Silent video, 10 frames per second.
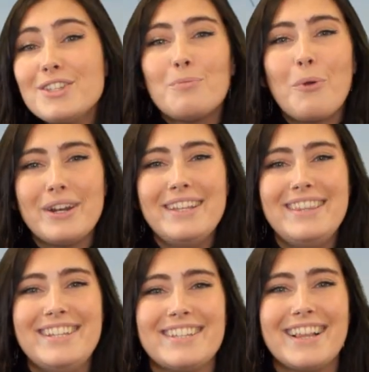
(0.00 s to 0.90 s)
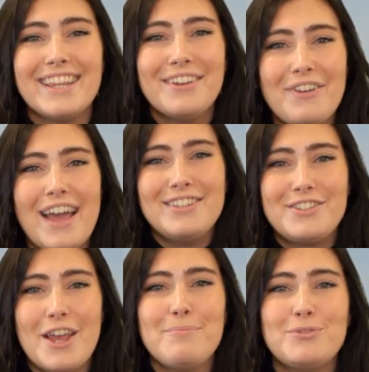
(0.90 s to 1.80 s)
This morning, these Cliff
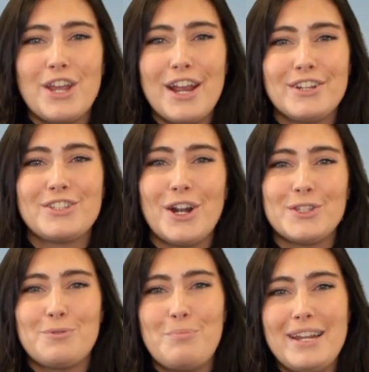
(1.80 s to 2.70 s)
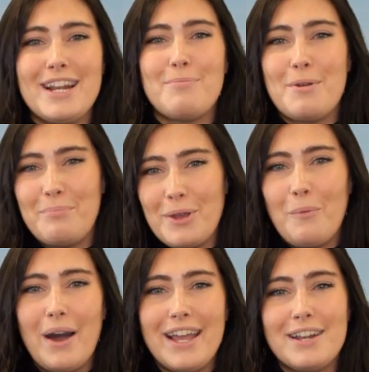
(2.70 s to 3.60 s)
and Gem chairs start spinning up at
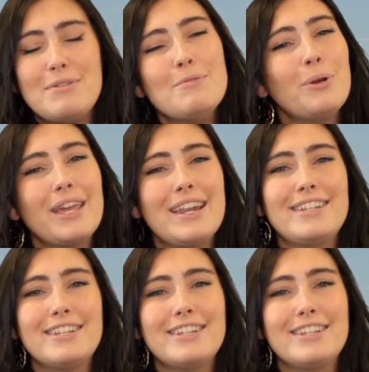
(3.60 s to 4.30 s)
Big White and people can